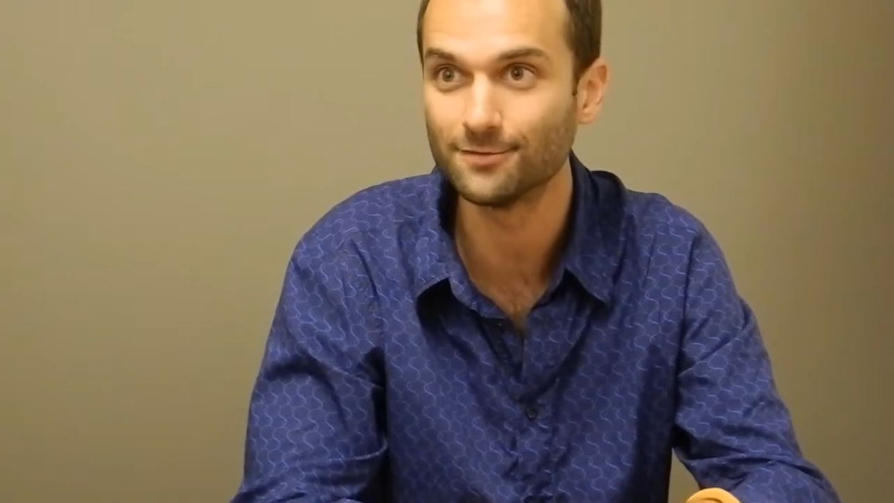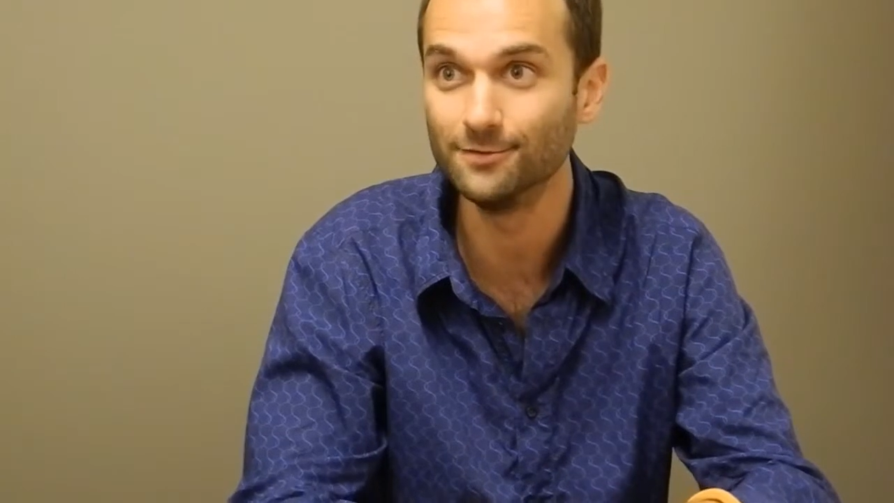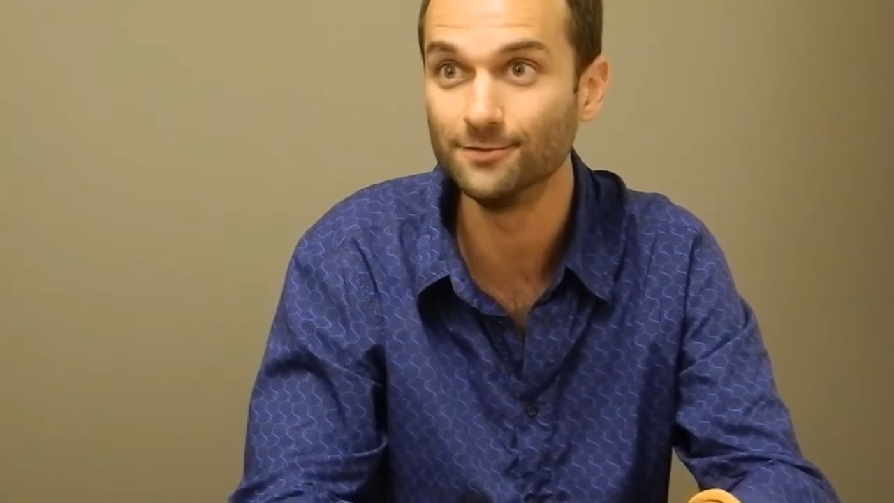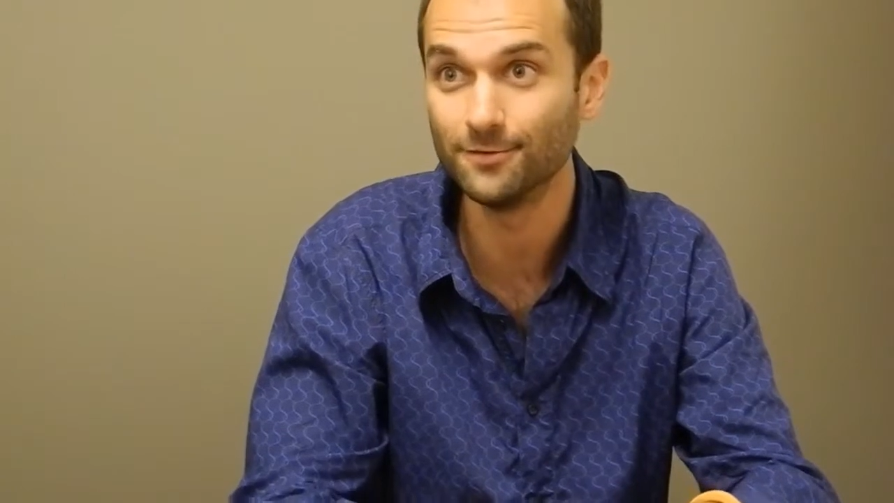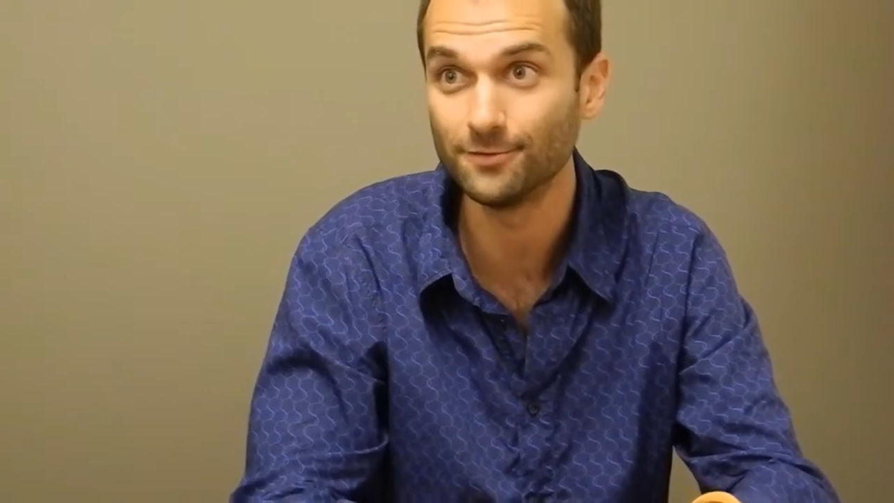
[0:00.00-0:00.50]

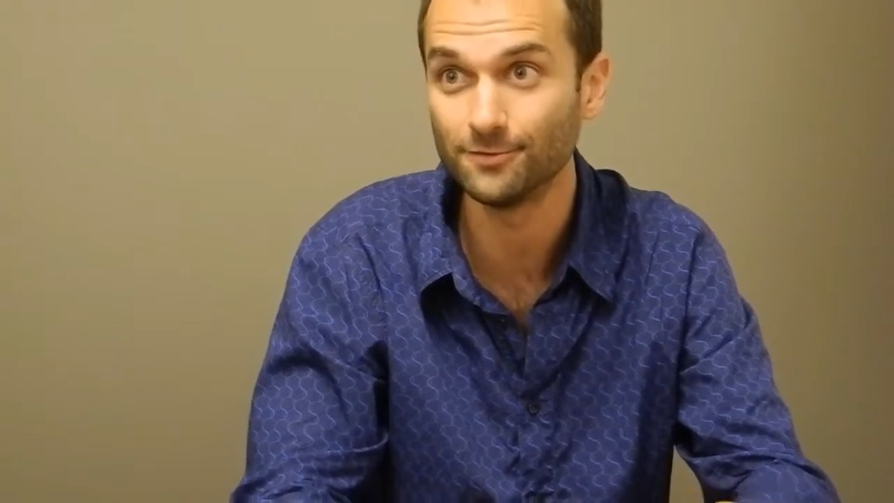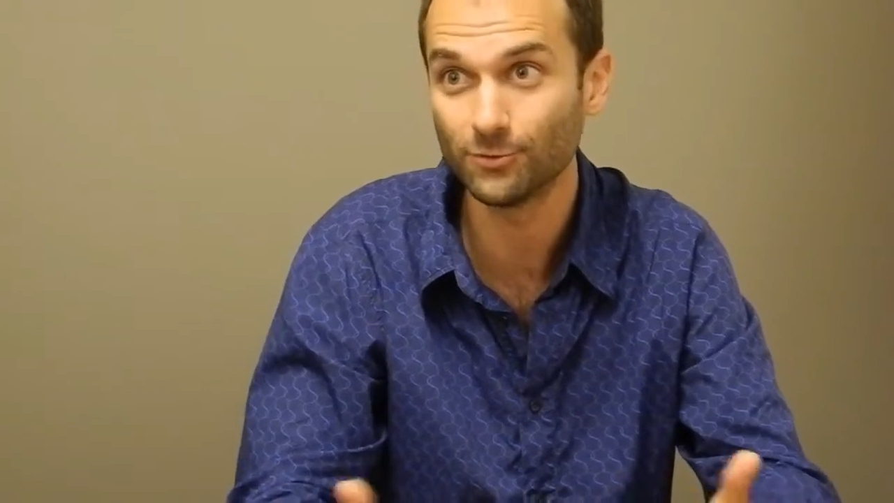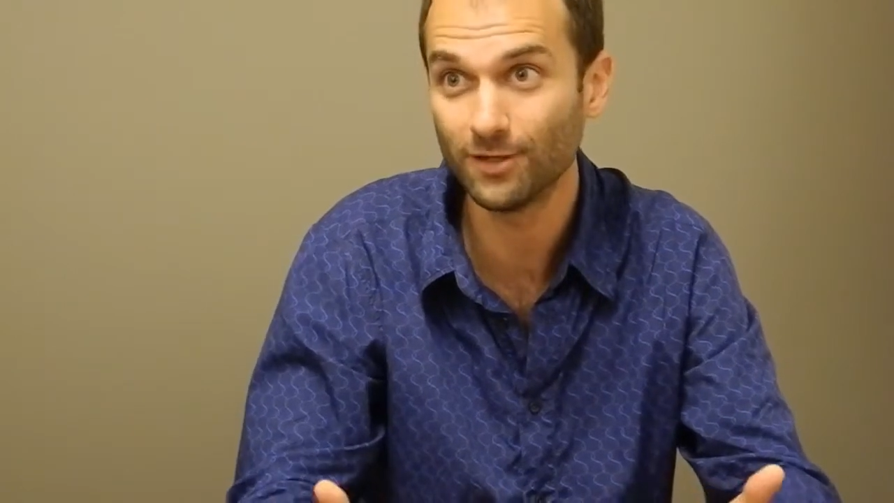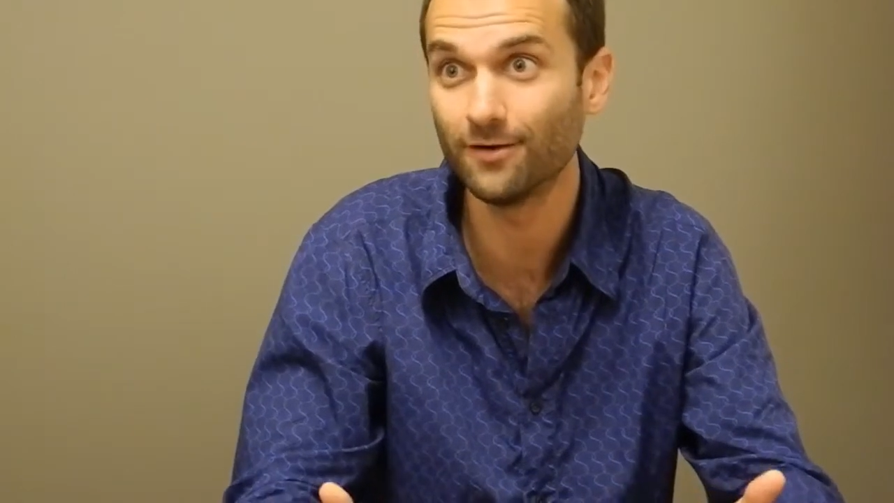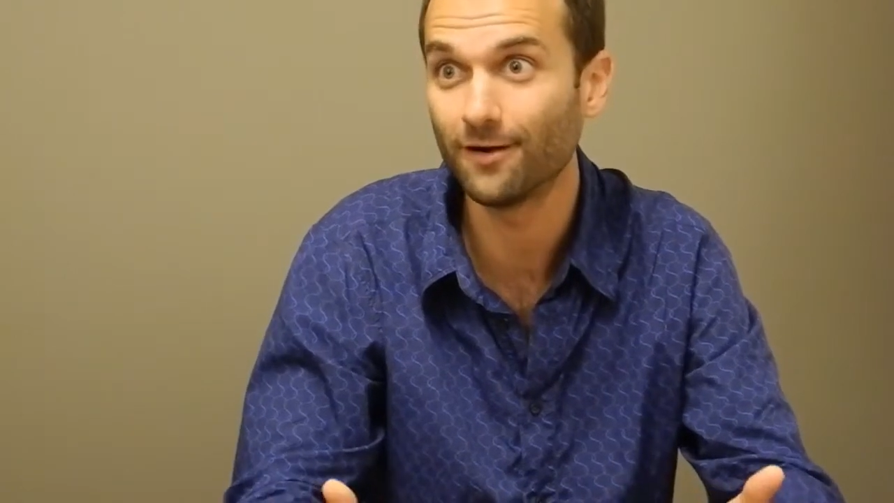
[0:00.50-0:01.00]
through
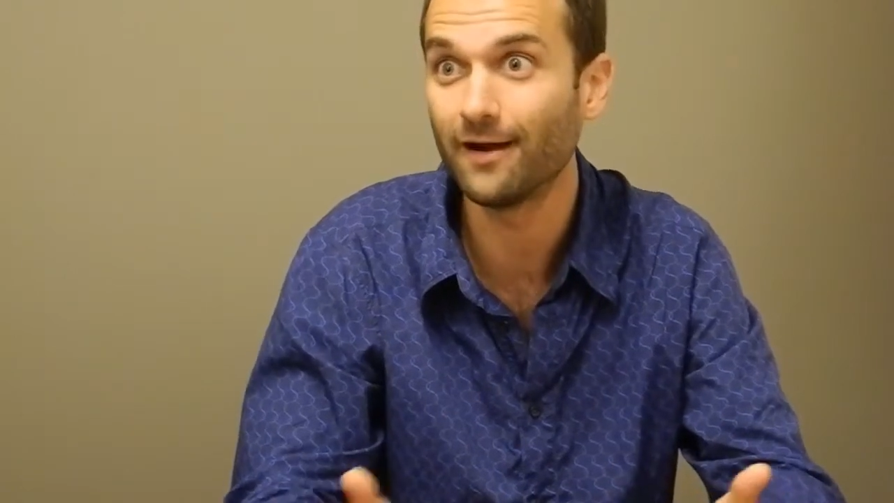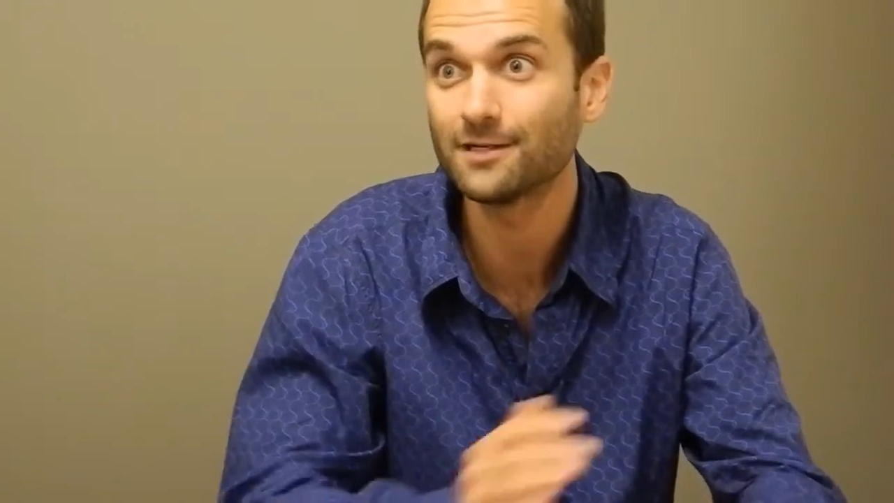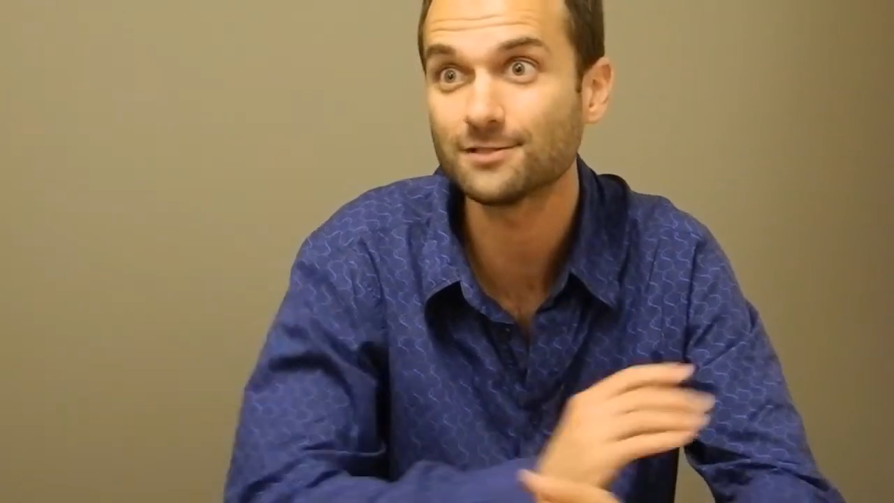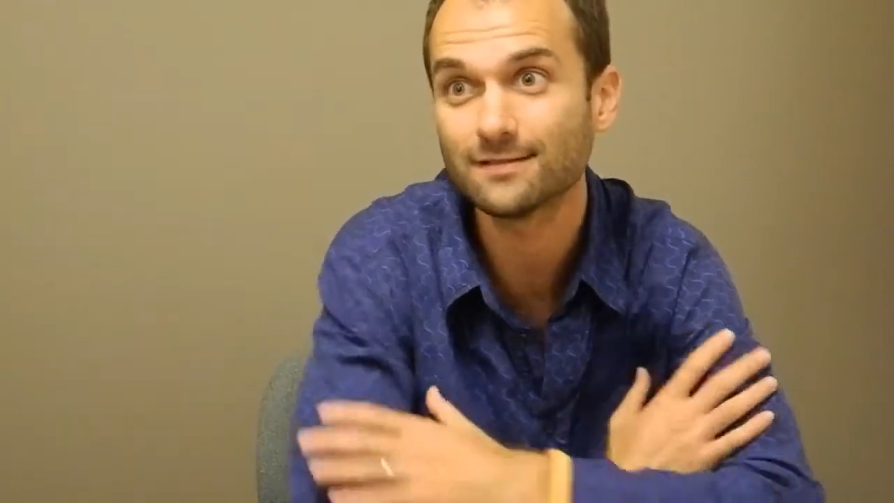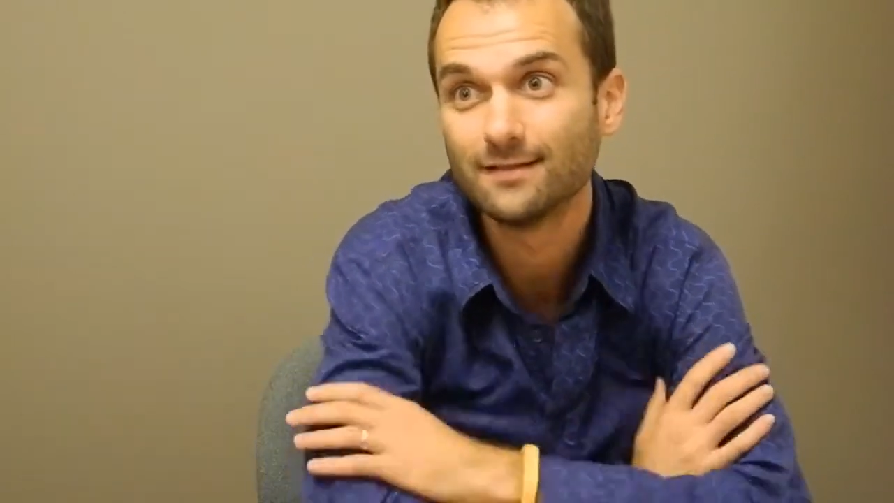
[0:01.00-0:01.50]
Twitter
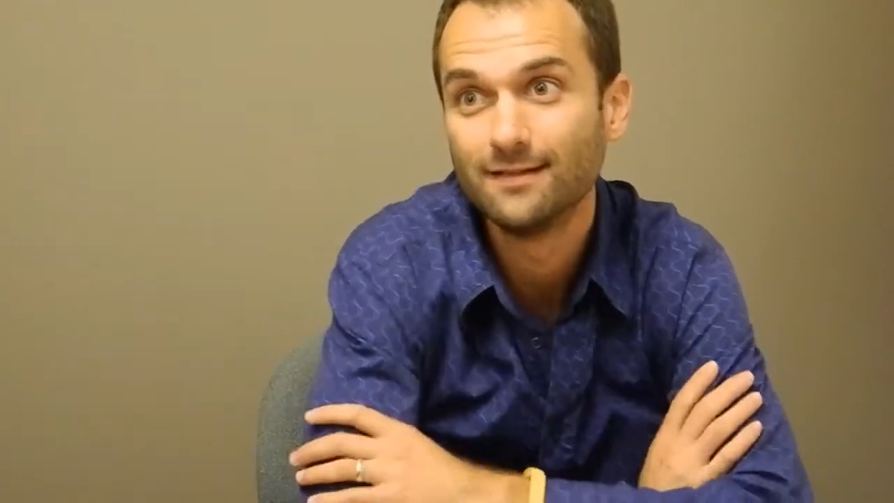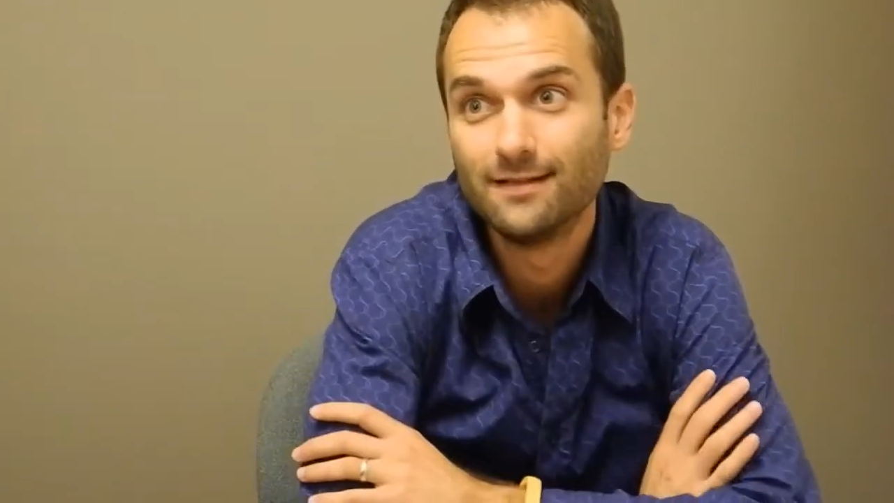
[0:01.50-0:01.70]
interactions,